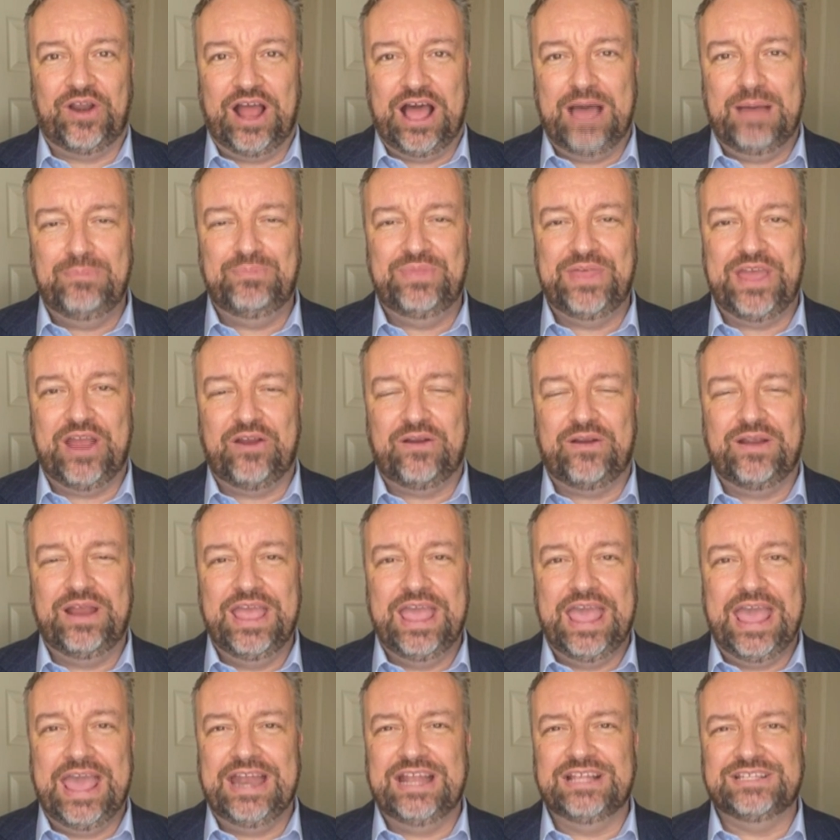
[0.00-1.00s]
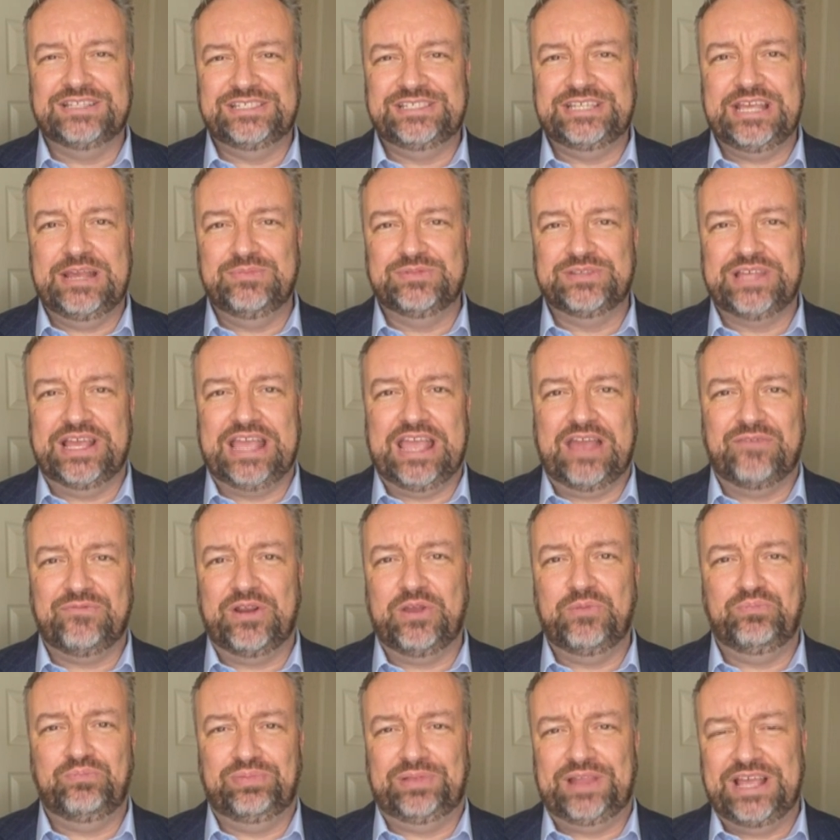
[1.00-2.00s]
up there, and it seems like
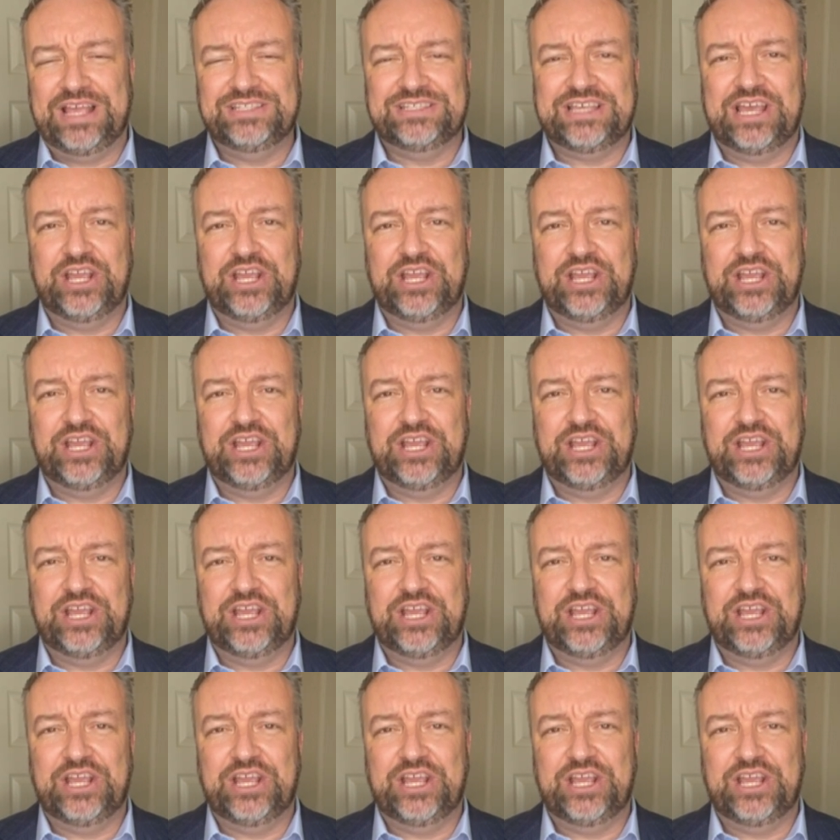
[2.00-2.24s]
every place